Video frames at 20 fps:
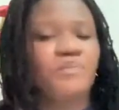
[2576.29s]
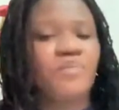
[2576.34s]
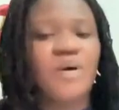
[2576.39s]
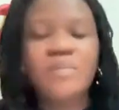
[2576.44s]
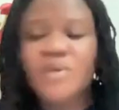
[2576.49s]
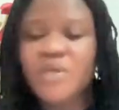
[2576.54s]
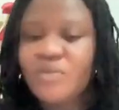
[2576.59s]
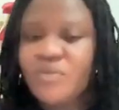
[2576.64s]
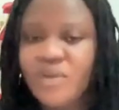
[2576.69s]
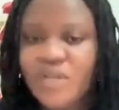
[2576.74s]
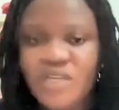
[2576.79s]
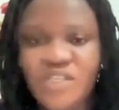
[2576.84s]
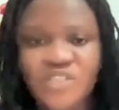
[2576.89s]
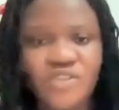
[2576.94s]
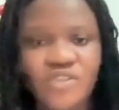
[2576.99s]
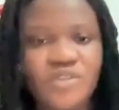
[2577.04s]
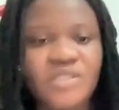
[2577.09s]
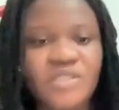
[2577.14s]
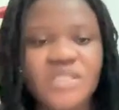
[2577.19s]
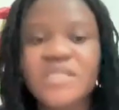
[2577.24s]
public
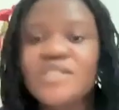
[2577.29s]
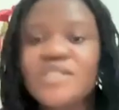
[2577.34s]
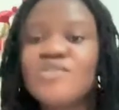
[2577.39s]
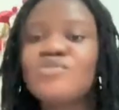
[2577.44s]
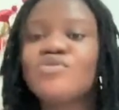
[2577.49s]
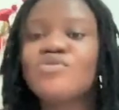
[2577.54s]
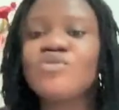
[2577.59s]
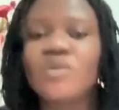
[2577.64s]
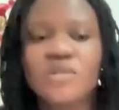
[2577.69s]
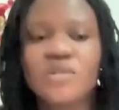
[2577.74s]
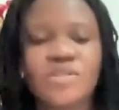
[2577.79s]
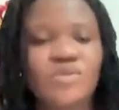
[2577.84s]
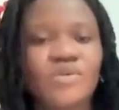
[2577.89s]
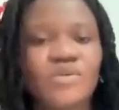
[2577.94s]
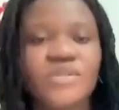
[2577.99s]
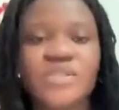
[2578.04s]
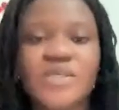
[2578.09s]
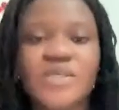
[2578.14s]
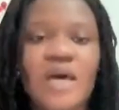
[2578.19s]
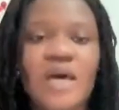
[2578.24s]
relations is not
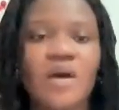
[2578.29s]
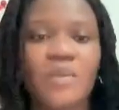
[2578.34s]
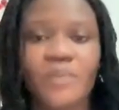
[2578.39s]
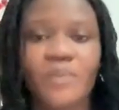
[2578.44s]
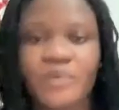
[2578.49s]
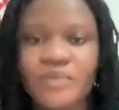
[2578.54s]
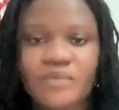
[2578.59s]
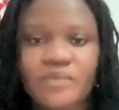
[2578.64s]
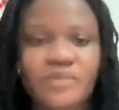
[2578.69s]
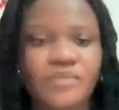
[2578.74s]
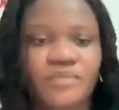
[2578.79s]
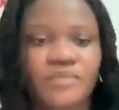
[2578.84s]
going to help.